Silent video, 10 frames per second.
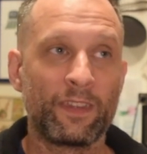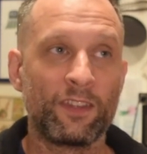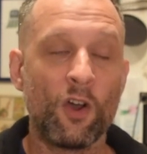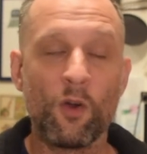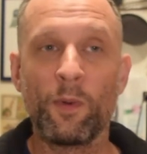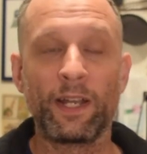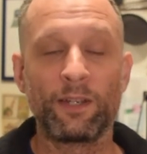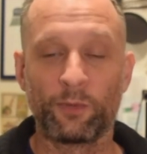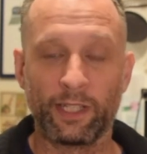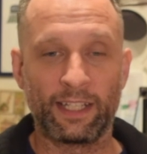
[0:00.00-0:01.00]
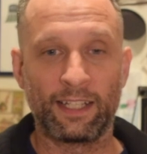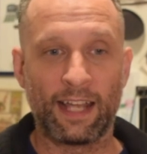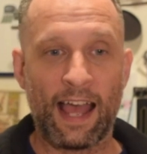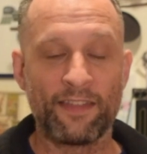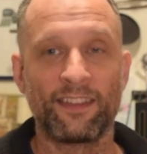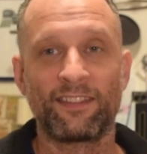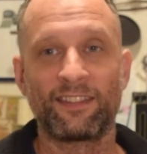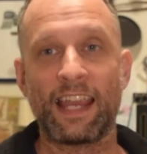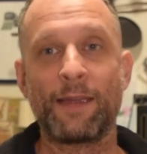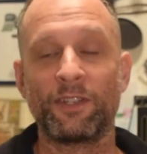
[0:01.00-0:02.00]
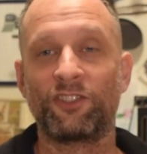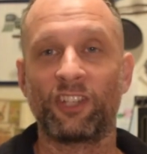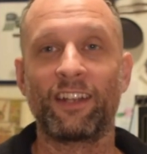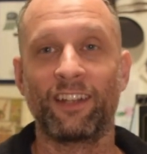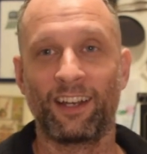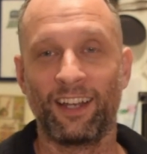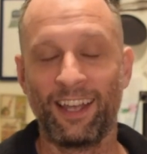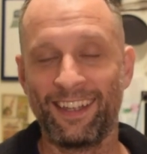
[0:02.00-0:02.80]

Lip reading: nobody really had the same agenda